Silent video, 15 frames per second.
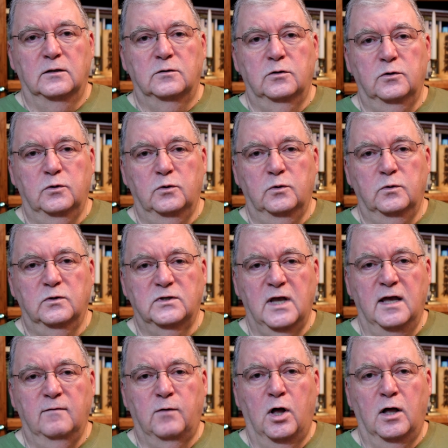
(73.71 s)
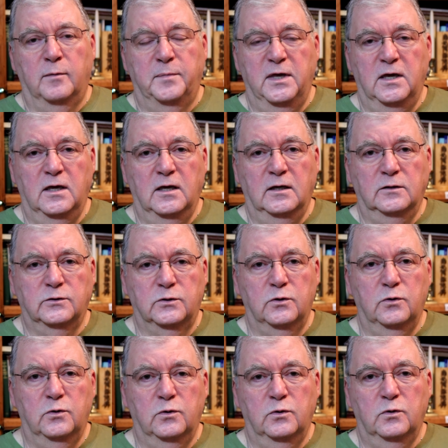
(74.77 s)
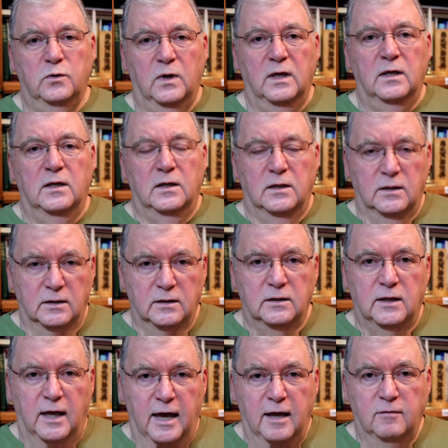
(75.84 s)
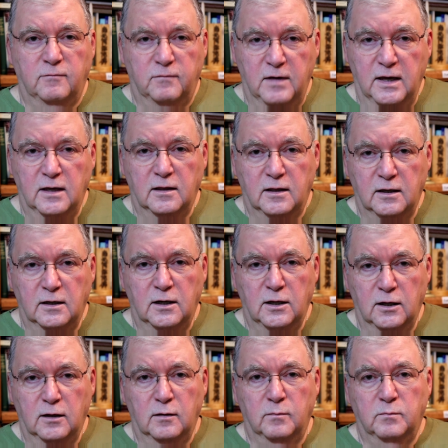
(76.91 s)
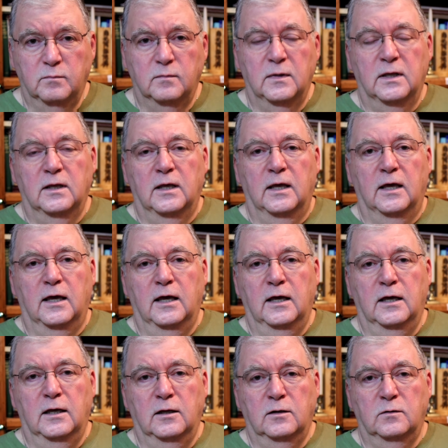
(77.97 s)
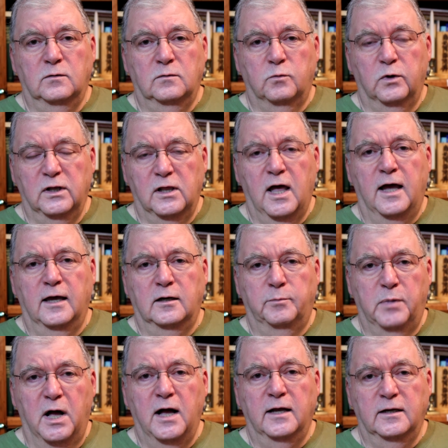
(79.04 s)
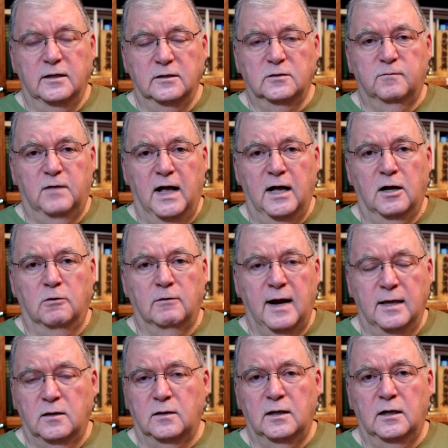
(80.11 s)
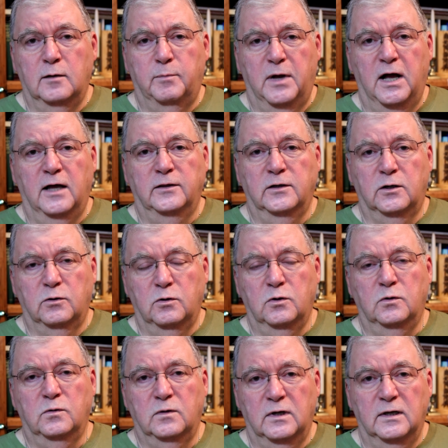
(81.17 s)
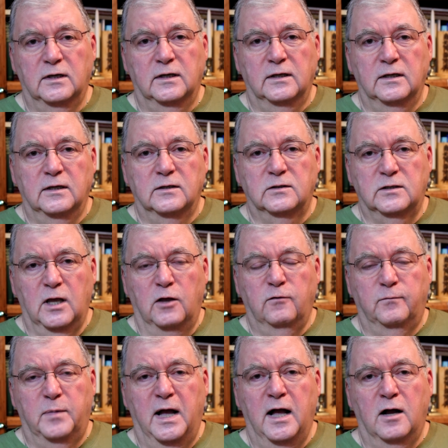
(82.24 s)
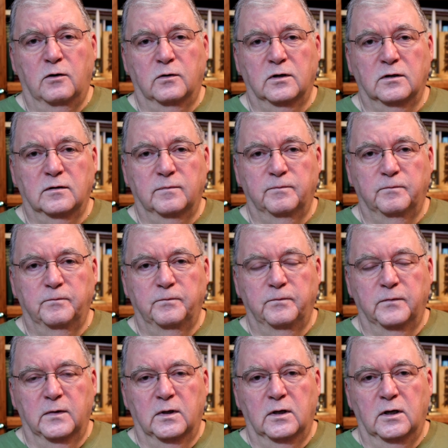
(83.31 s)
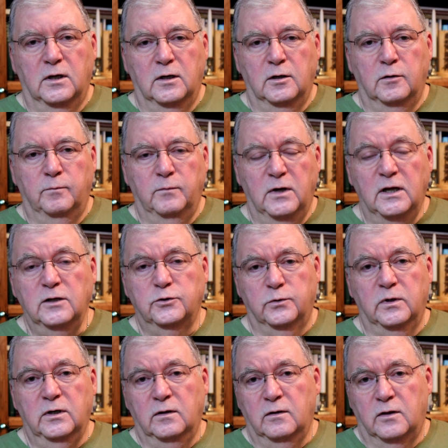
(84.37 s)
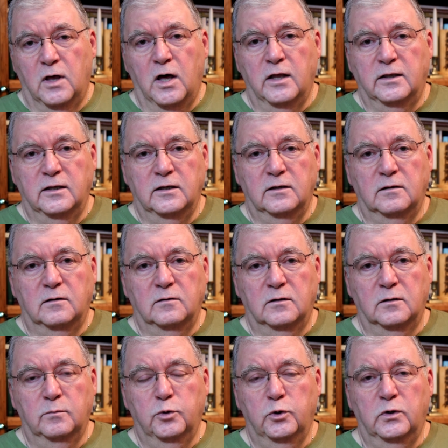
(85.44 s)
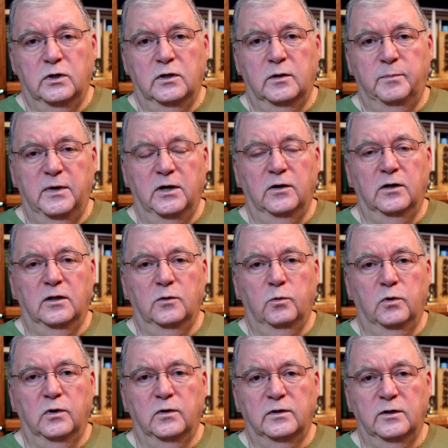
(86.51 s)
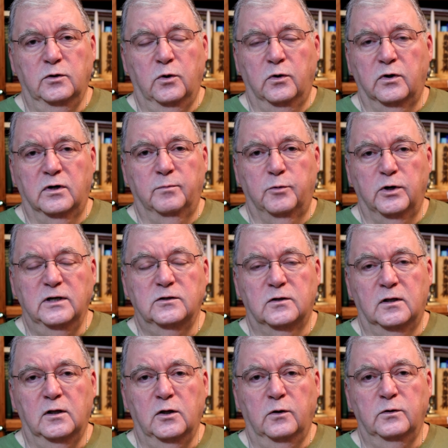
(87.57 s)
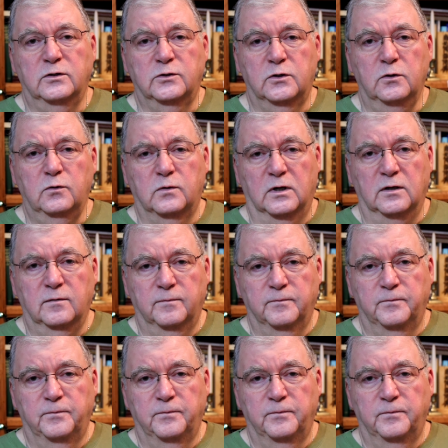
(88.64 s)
to save all beings who had faith in him and relied upon his vow rather than upon their own self power um, Nichiren thought that the Buddha appeared in the world in order to preach the Lotus Sutra.